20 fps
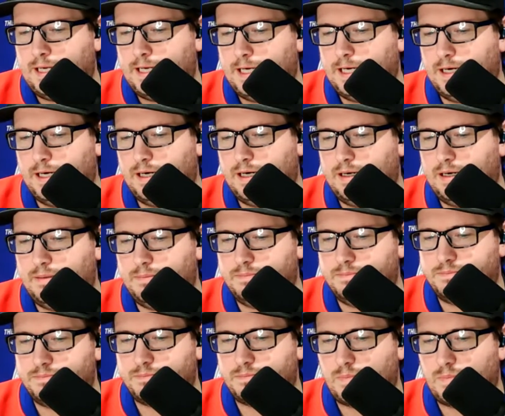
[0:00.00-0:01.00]
Pause
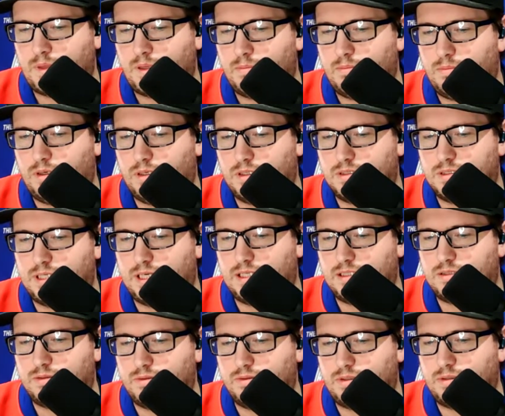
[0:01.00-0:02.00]
that
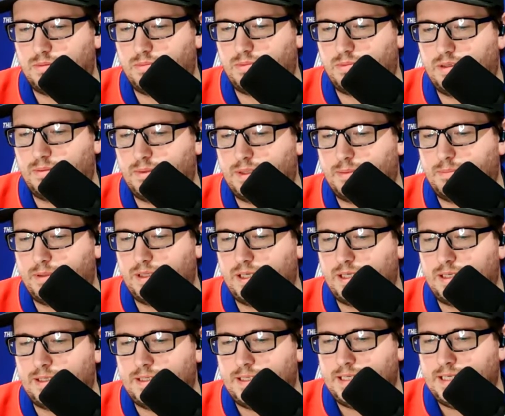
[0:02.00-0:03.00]
so we don't get
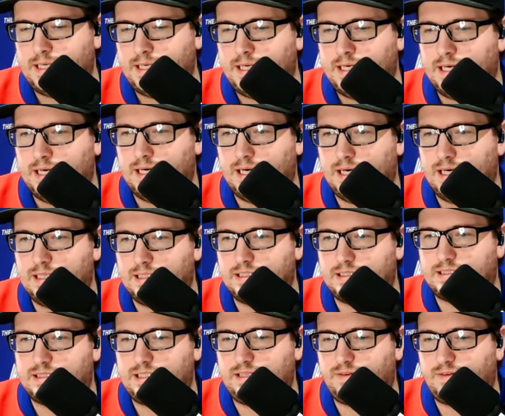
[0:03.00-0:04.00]
play-by-play. Let's
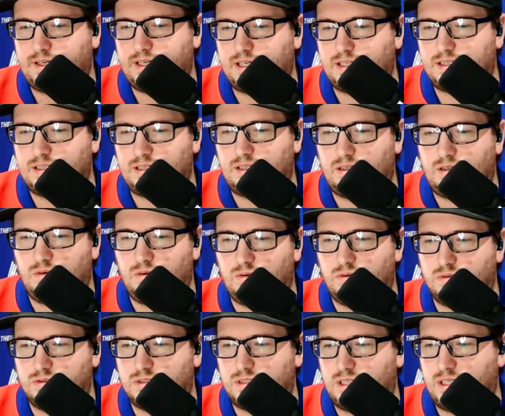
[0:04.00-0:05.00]
see if I got the
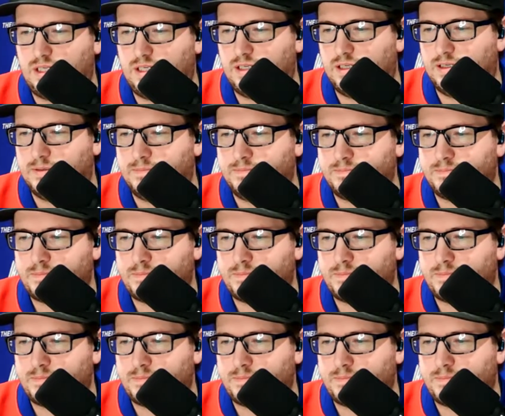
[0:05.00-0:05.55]
goals here.